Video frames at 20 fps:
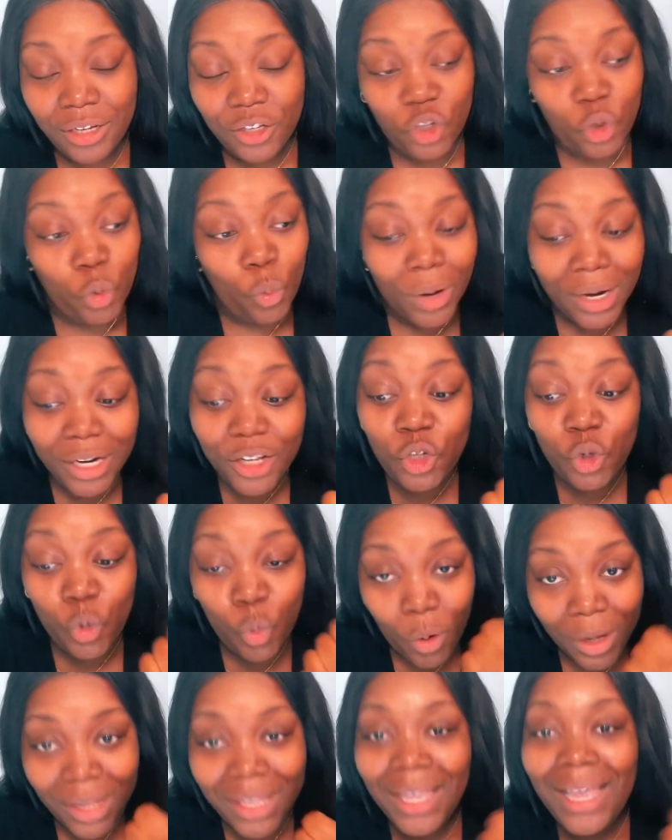
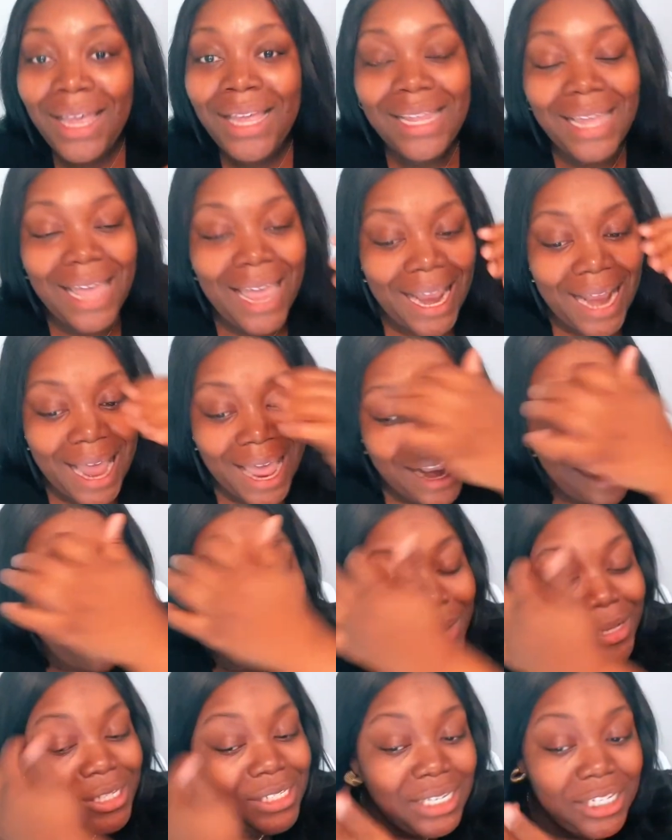And I've
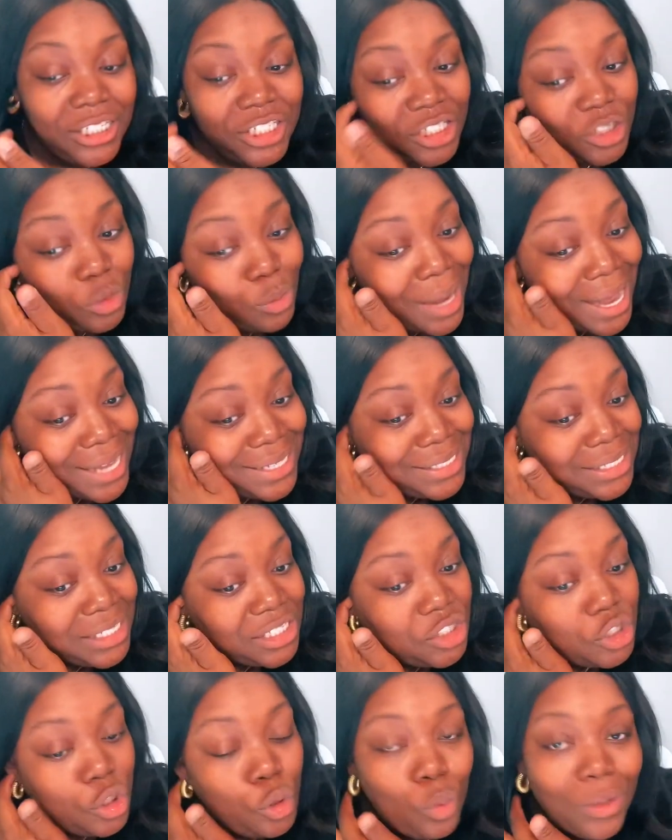been teaching you guys
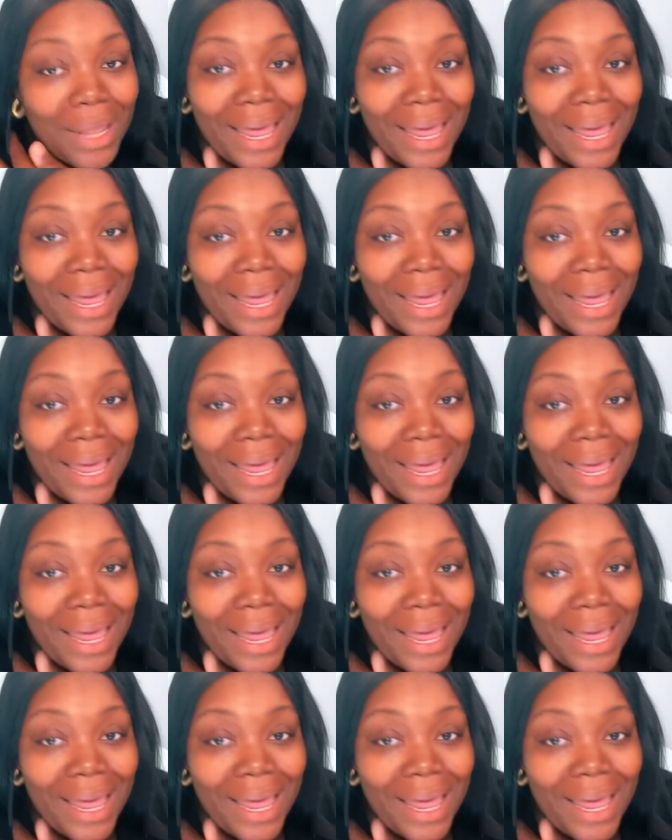this too.